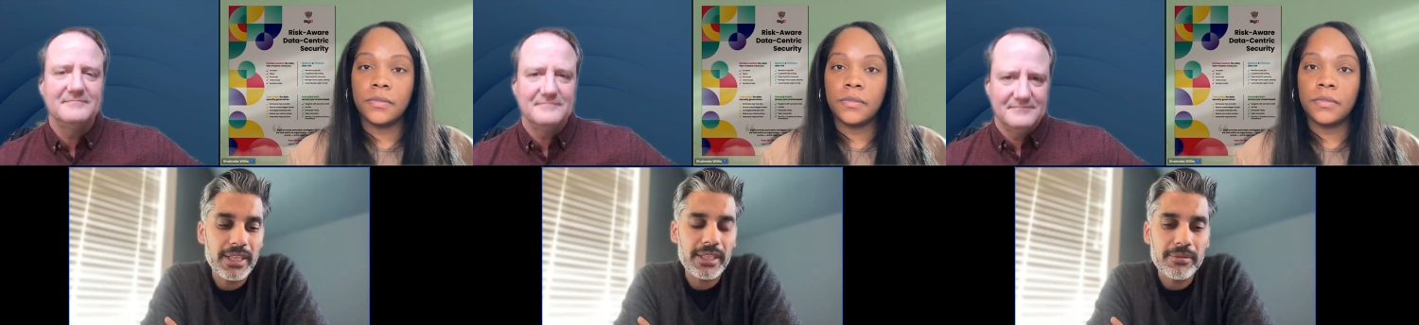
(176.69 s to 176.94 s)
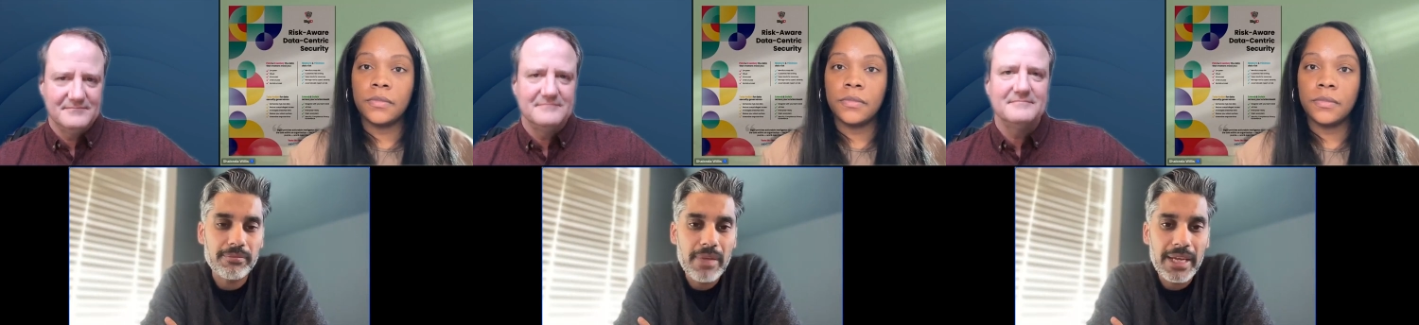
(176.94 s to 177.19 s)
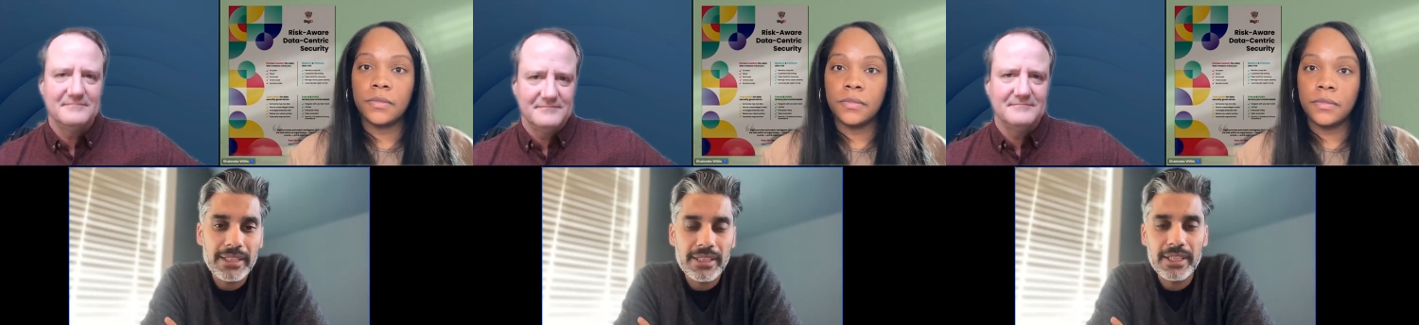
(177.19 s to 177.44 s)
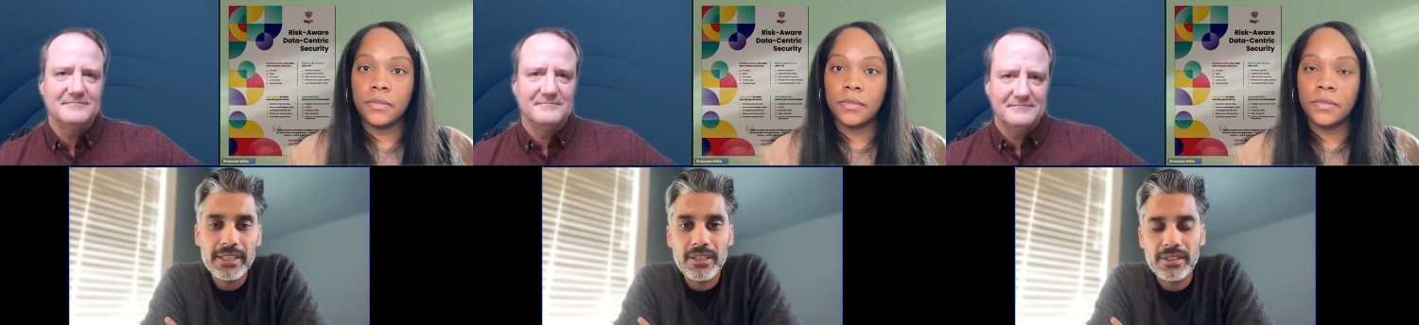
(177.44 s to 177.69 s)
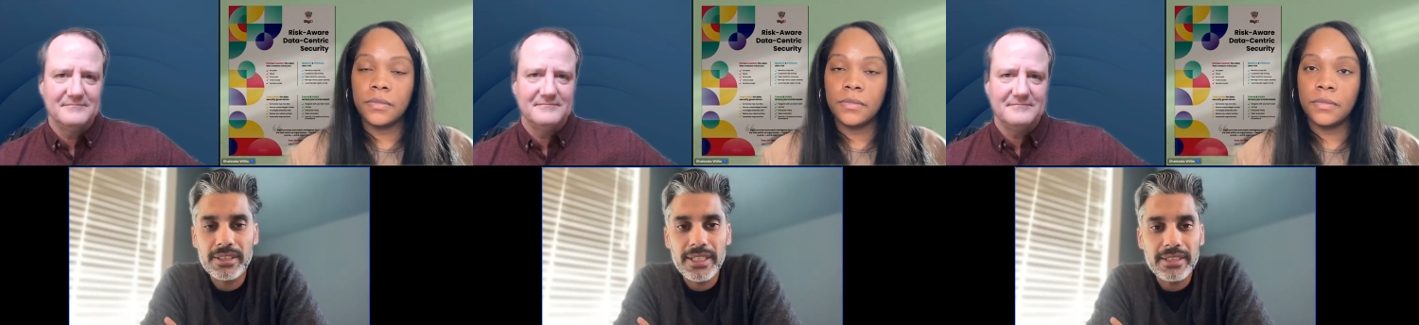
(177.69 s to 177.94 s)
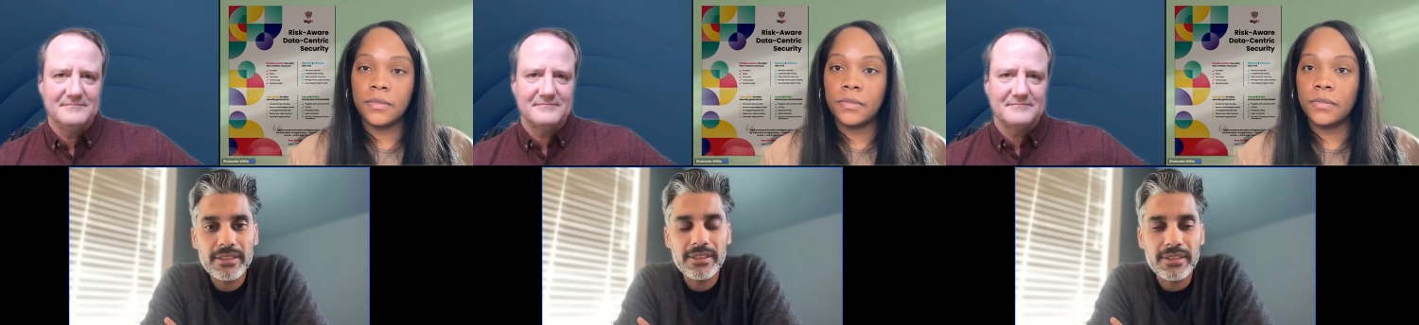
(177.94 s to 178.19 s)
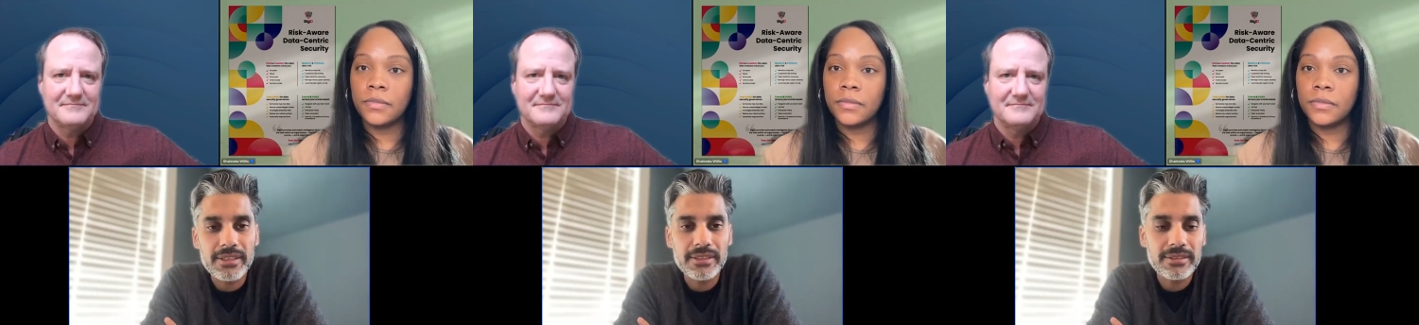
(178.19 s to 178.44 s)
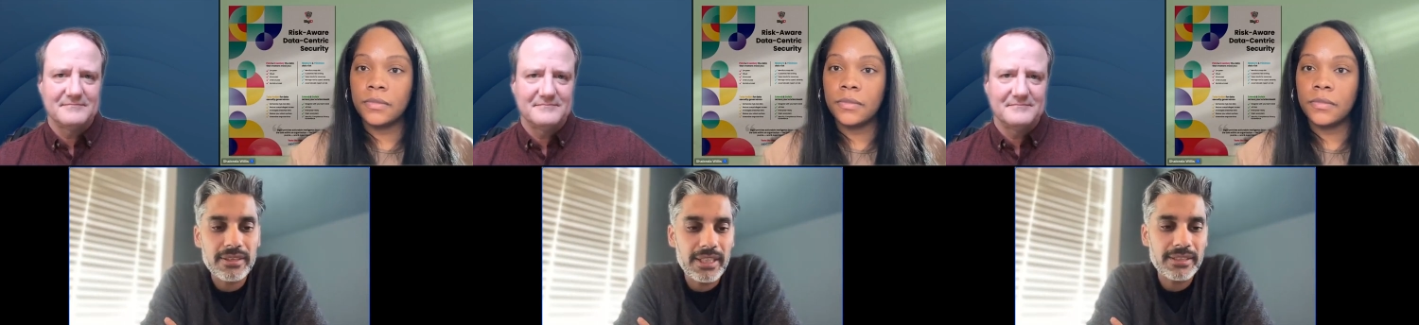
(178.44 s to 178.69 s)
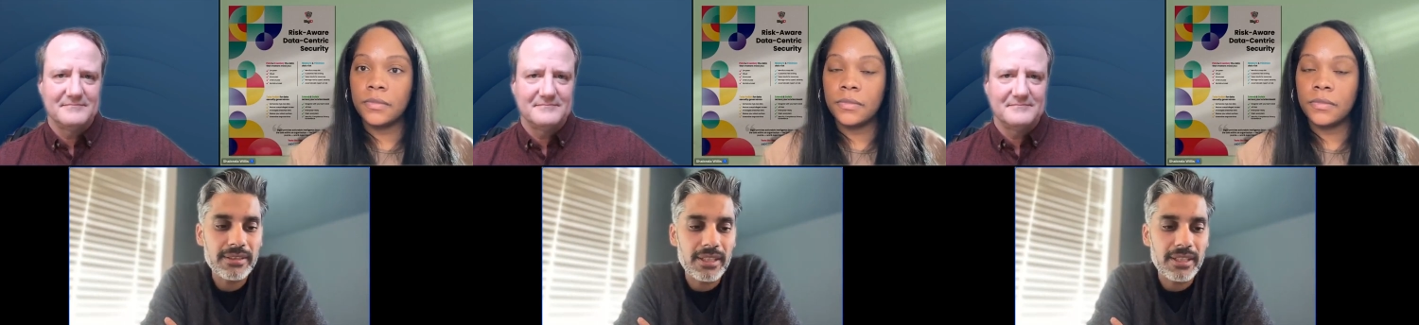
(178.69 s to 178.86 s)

Speaker 1: that they mandate on the entities